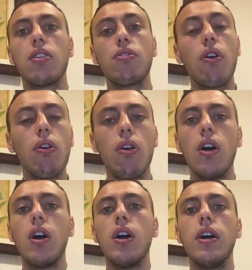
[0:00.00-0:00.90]
grow
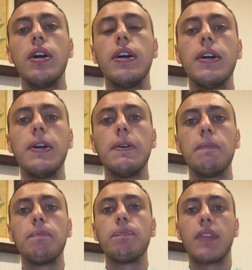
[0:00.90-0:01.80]

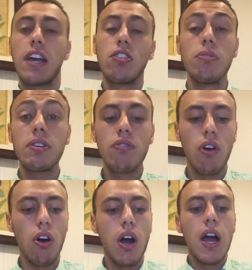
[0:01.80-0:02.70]
economic
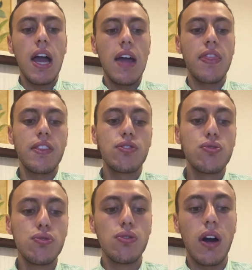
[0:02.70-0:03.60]
growth and
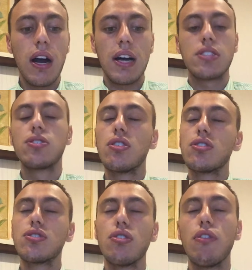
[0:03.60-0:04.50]
to a
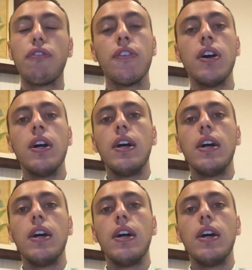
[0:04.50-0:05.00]
sort of